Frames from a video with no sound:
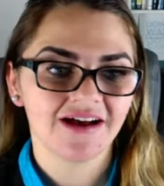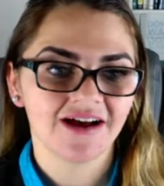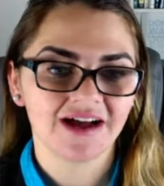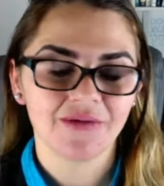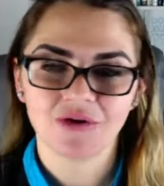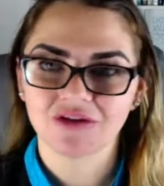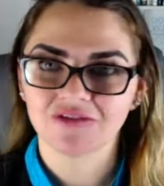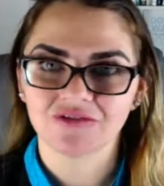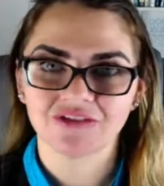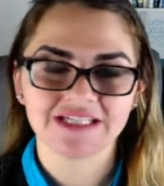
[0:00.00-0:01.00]
I worked a
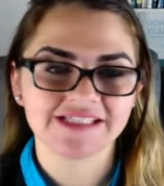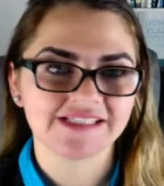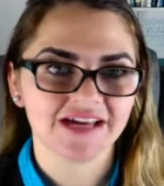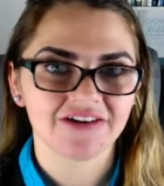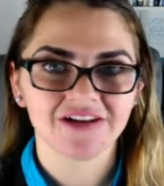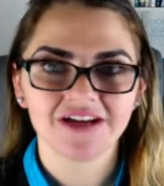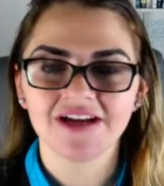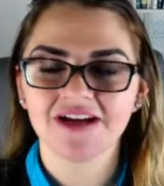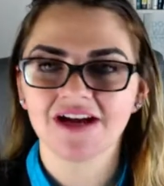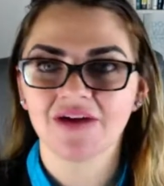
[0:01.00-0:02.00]
full day
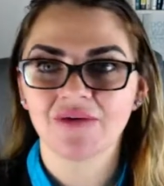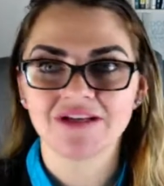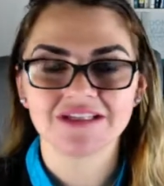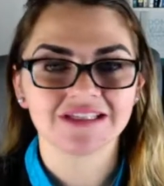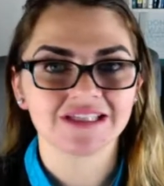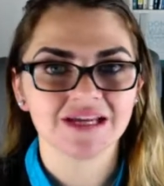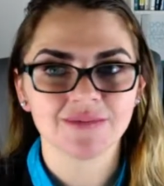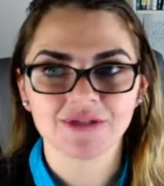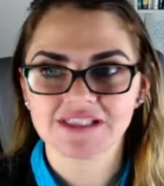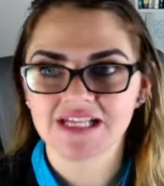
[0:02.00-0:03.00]
Saturday. I went into
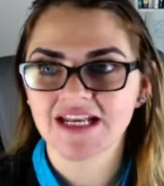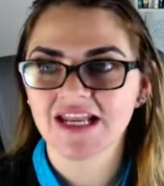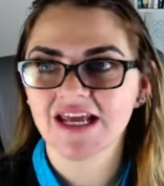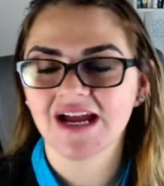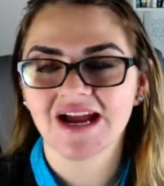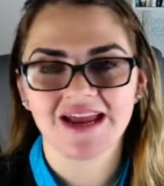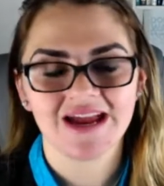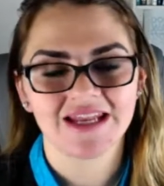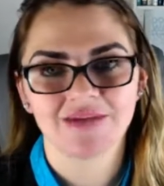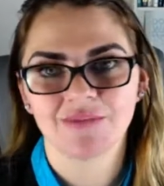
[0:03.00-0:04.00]
labor Sunday. I
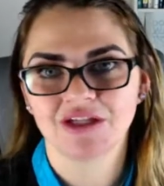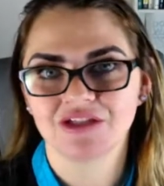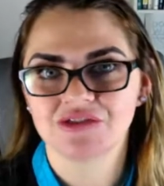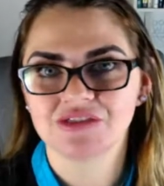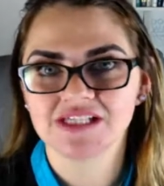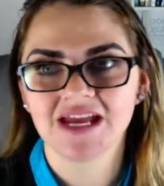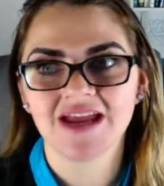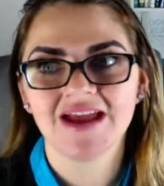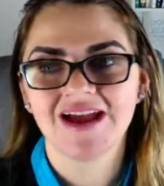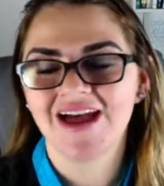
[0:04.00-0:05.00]
had him on Tuesday.
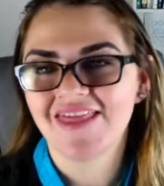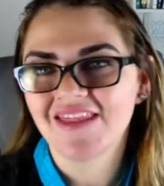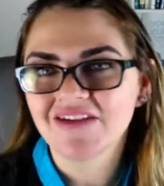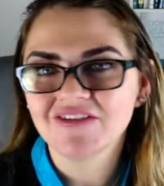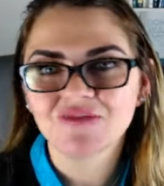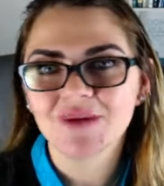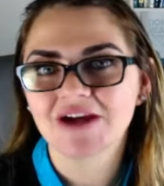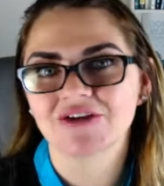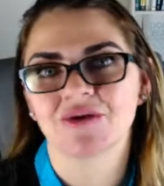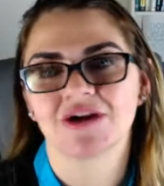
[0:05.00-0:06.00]
And then I was back
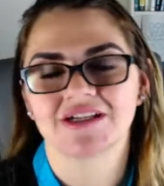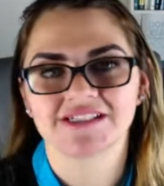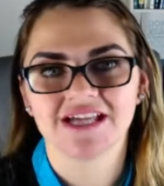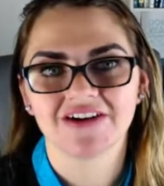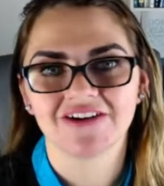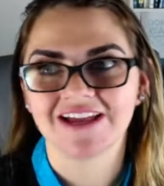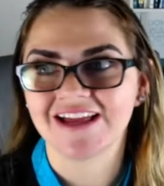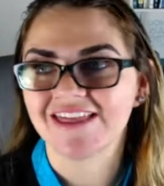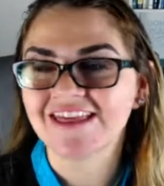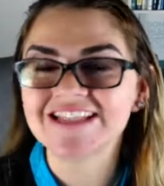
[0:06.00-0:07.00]
to work on
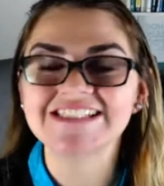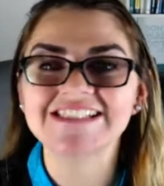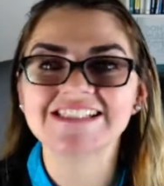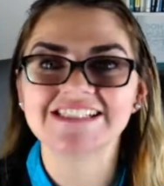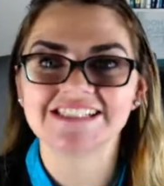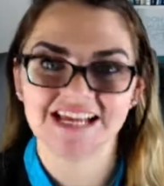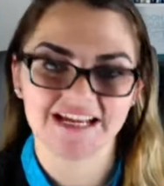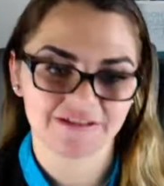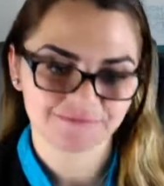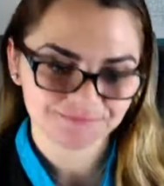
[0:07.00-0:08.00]
Saturday. That's
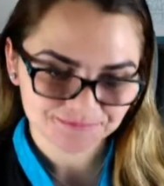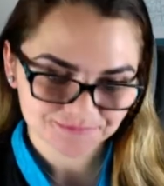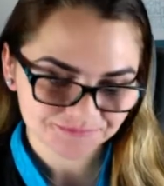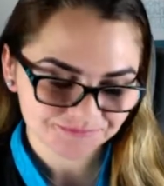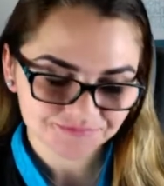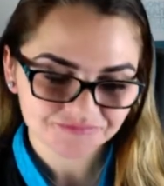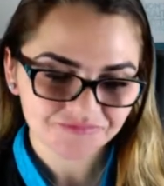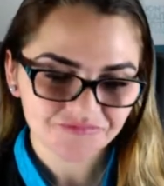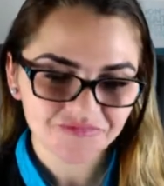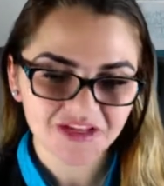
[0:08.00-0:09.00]
insane.
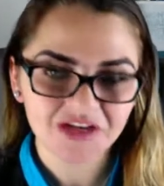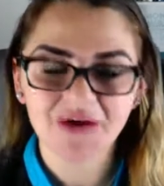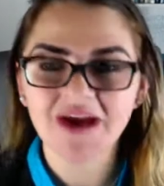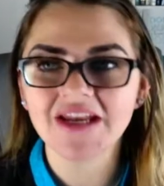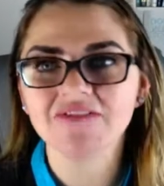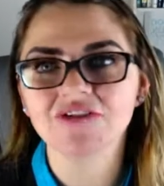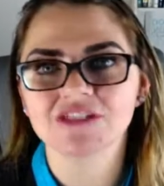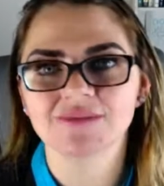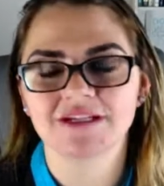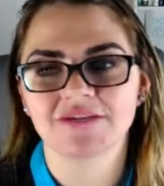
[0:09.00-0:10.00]
Now, I never
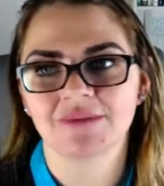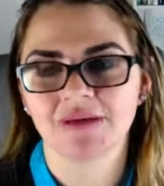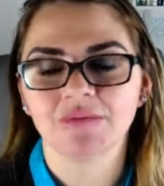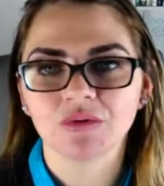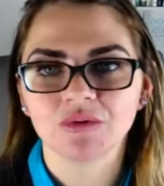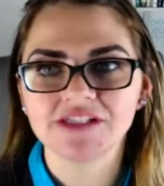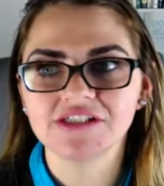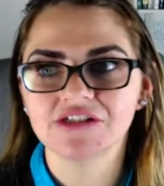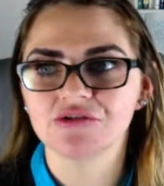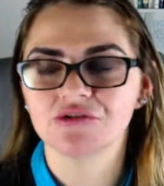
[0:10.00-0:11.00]
expected my employees
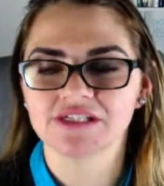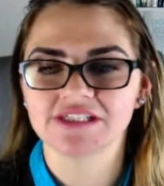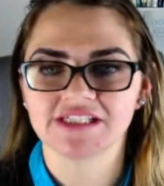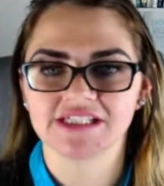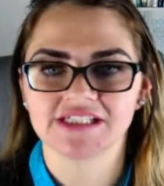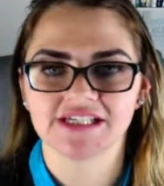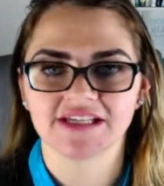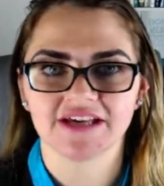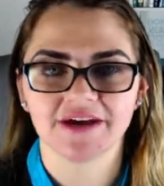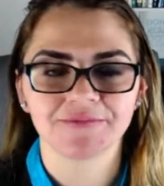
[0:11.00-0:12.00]
to do crazy things like
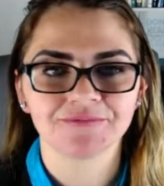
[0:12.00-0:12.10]
that.